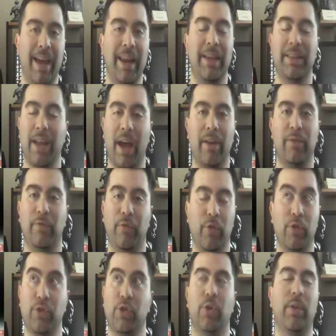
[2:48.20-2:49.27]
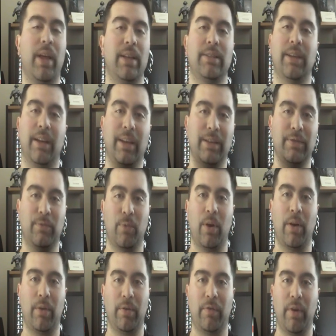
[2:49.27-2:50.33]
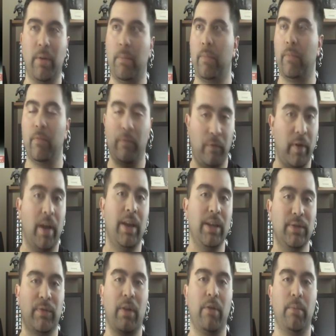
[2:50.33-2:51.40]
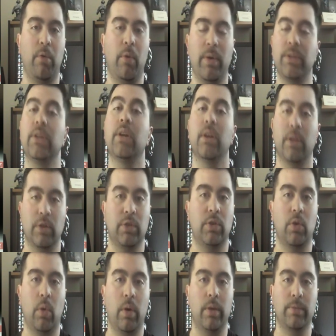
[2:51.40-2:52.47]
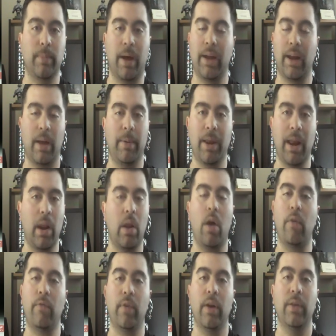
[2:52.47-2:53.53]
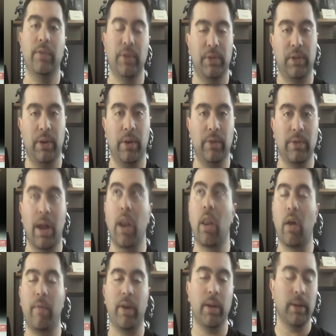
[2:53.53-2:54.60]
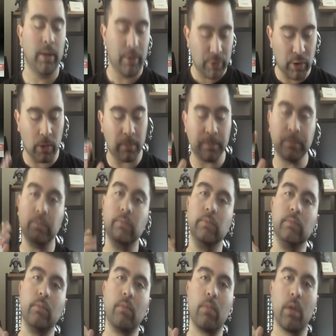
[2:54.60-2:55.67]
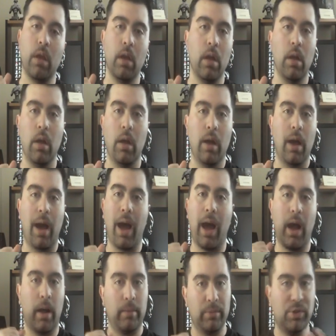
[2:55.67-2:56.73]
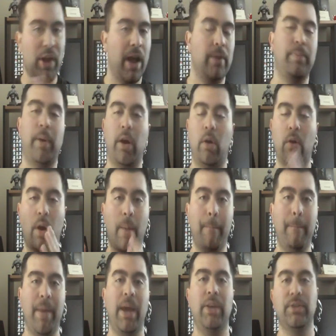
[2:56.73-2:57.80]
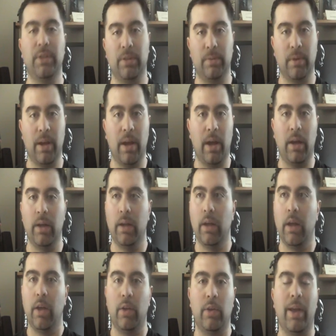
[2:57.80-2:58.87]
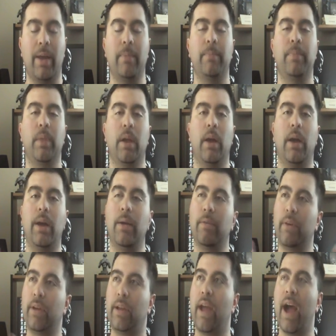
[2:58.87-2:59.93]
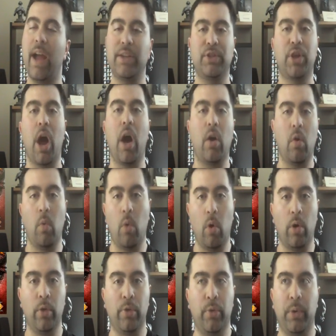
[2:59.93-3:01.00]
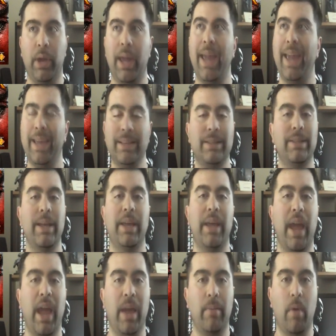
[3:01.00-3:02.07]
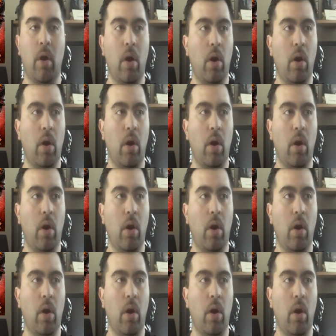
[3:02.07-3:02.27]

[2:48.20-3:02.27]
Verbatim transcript: getting that for sure. That's like he's one of my favorite his favorite movies. So is mine. I mean, I love the series. I love it. So, uh, Jack Sparrow, amazing. Uh, guys, God of War 3 is the game